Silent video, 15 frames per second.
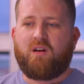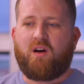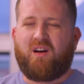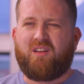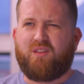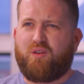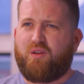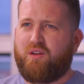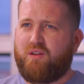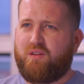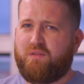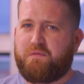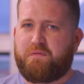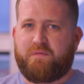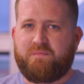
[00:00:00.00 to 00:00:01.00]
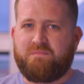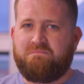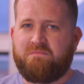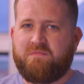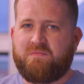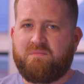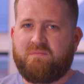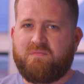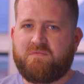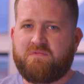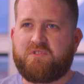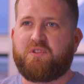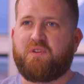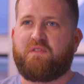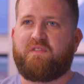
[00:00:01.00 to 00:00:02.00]
A lot of
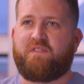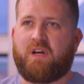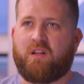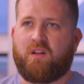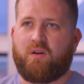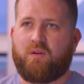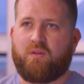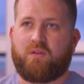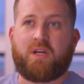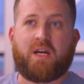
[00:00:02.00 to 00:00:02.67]
sort of fellow